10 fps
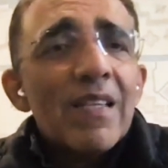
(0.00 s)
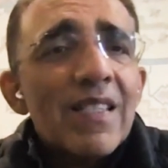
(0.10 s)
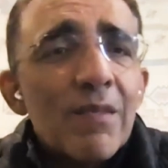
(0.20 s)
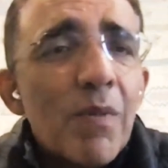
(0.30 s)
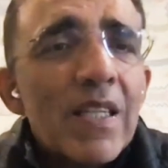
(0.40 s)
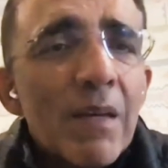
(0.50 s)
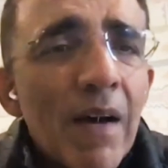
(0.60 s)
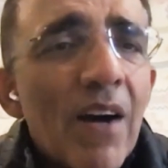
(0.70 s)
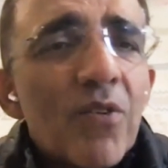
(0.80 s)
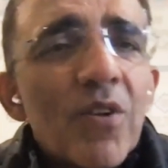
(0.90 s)
split them
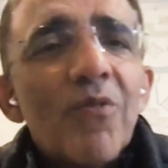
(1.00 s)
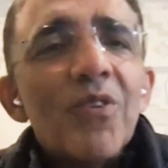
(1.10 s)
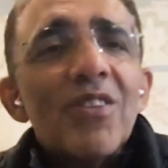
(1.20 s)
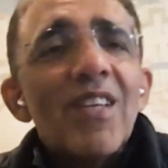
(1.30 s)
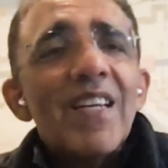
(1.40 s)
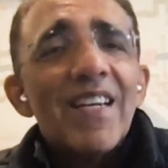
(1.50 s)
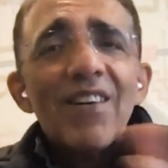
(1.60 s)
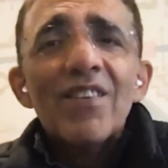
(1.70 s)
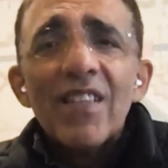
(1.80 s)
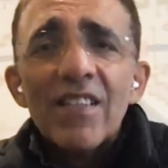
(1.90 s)
out, which they
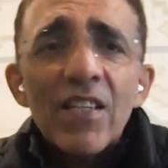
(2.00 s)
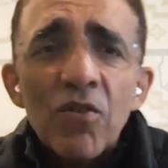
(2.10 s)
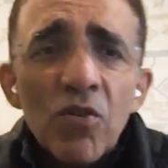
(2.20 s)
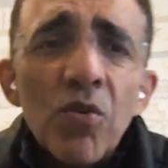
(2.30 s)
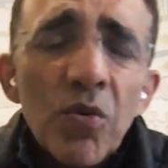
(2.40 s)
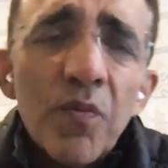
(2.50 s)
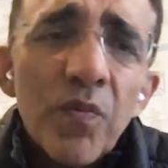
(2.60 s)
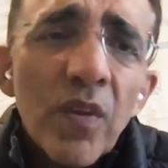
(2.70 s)
didn't succeed to do.